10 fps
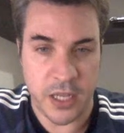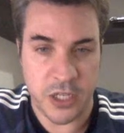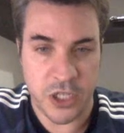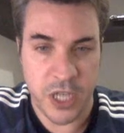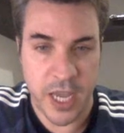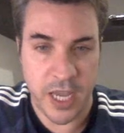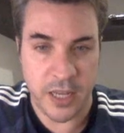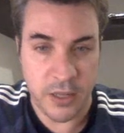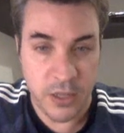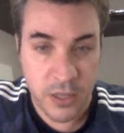shared.
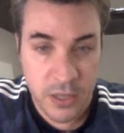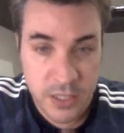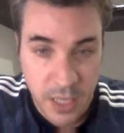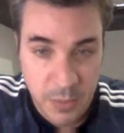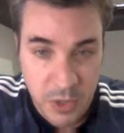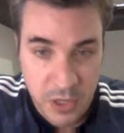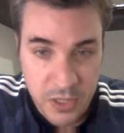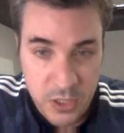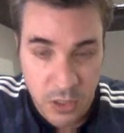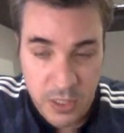Let's get rid
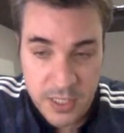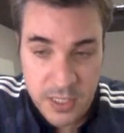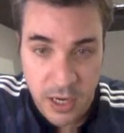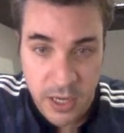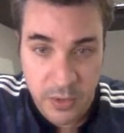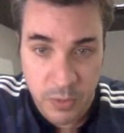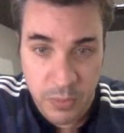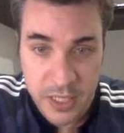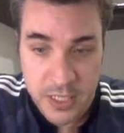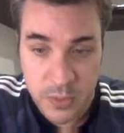of this $sign and
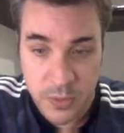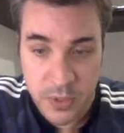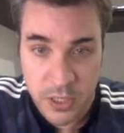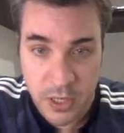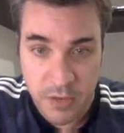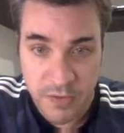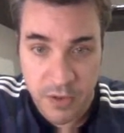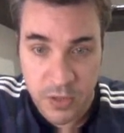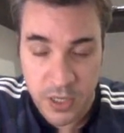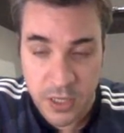replace it with another
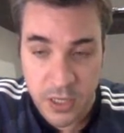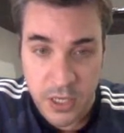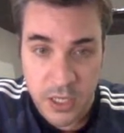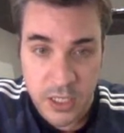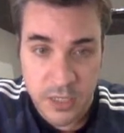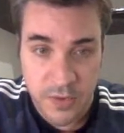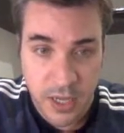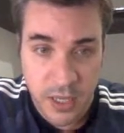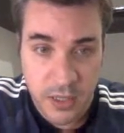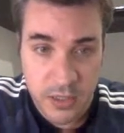folder. So if
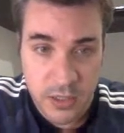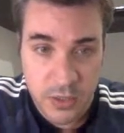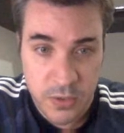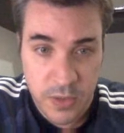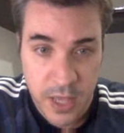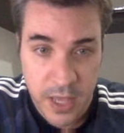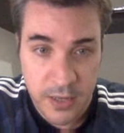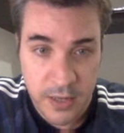I do that,